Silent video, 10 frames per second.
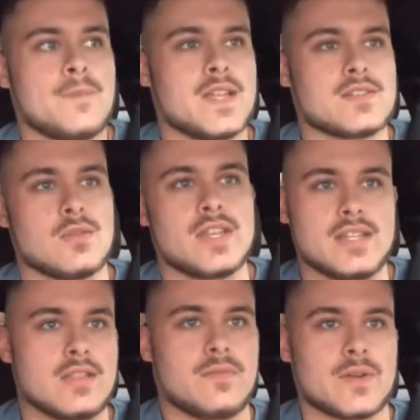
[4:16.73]
And so he
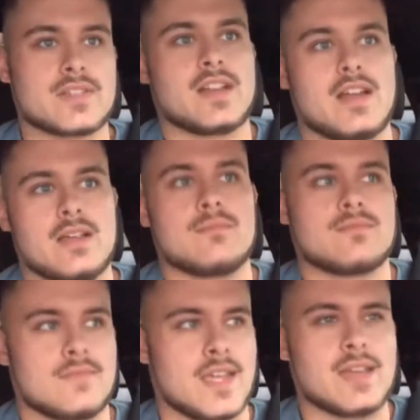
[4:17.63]
did the first time.
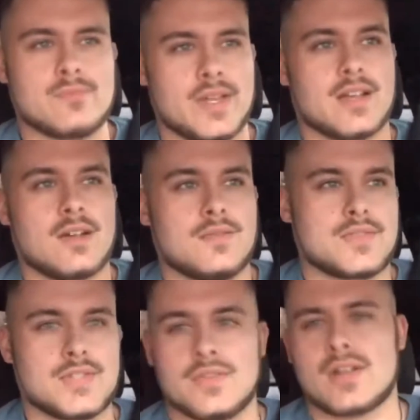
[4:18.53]
They gave him like
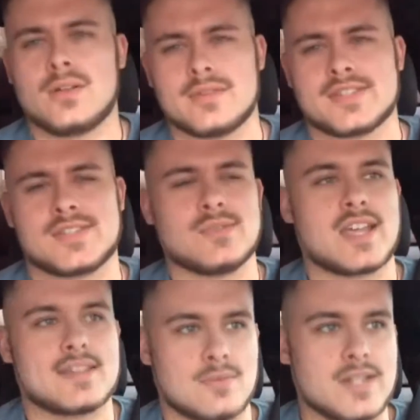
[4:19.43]
they called it a
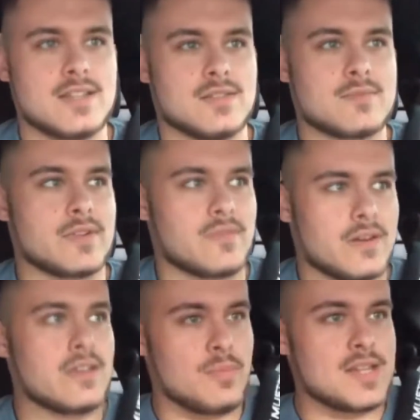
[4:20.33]
suitcase wedgie. That was pretty
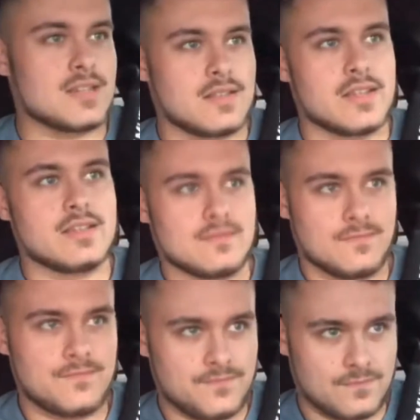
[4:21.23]
funny. Basically,
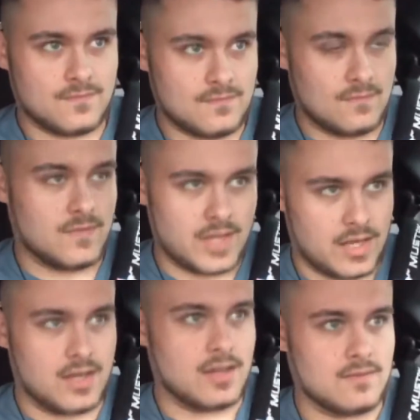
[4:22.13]

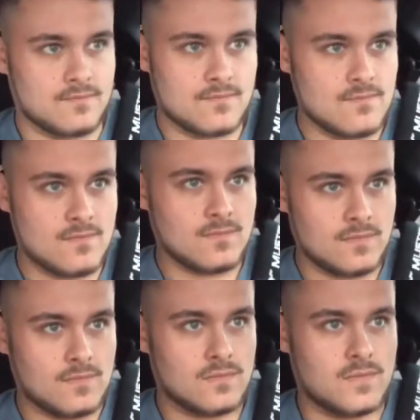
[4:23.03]
they
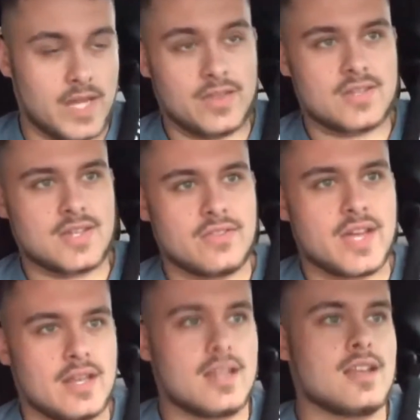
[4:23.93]
said
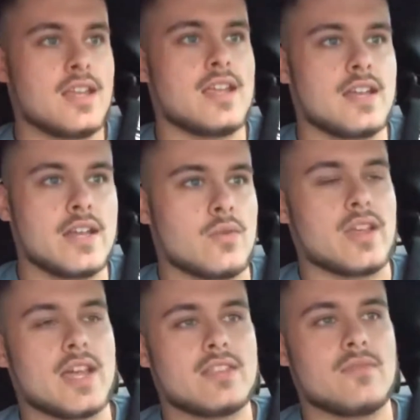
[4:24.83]
that. And
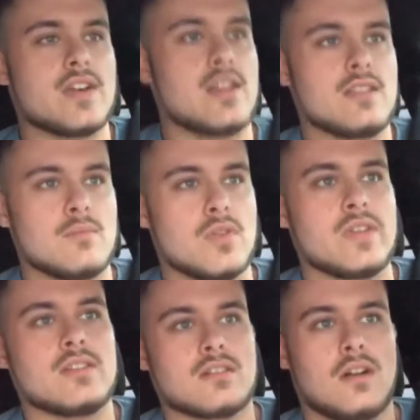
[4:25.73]
anyway, at the very end of the
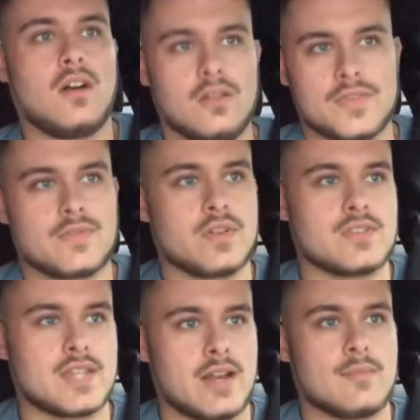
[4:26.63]
movie, all of his
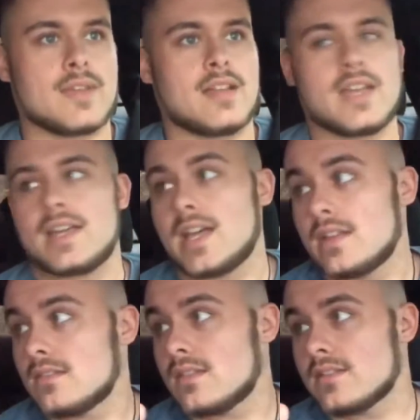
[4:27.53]
friends sat
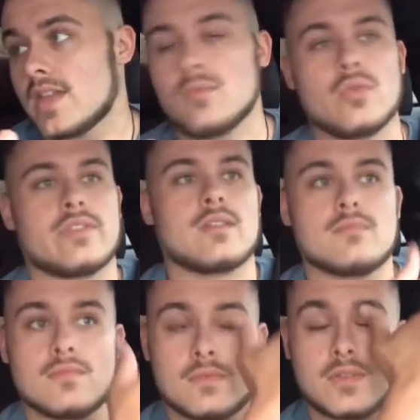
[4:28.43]
at the table with
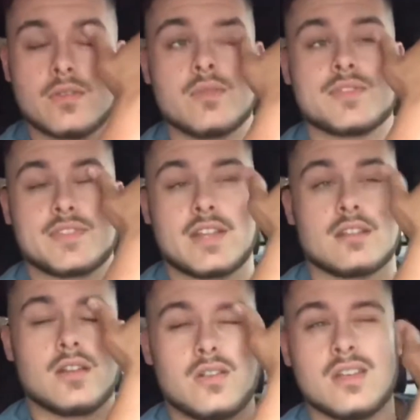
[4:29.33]
him, so he wasn't sitting
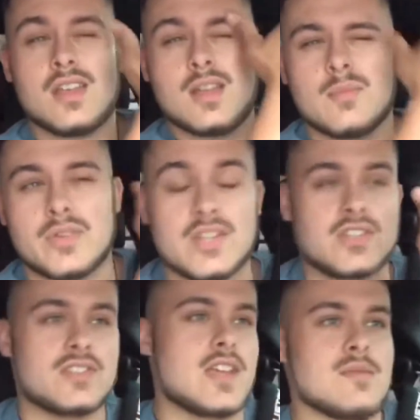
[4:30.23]
alone. But then
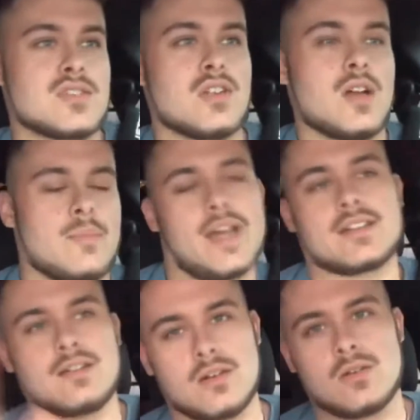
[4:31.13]
Shazam showed up
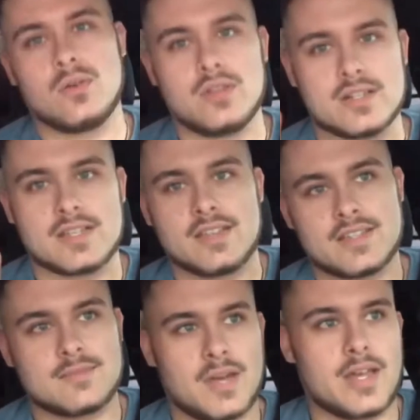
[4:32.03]
acting all cool and said,
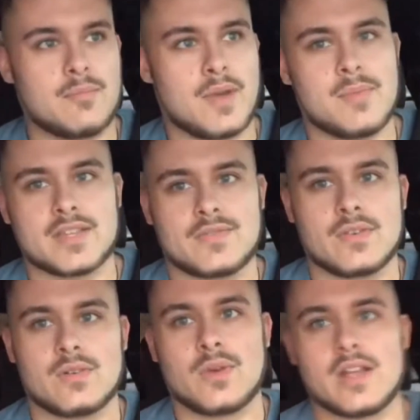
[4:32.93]
this is my best
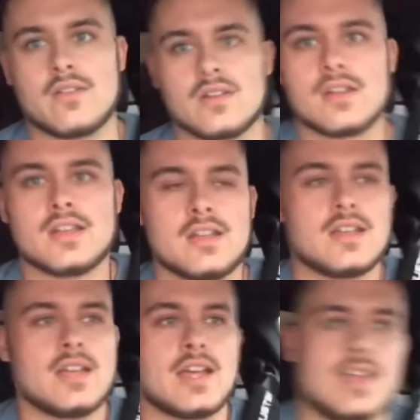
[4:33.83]
friend or whatever.
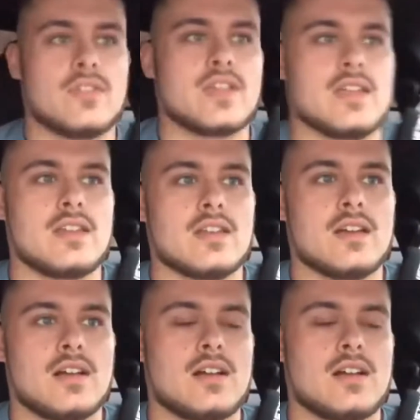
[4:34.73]
And then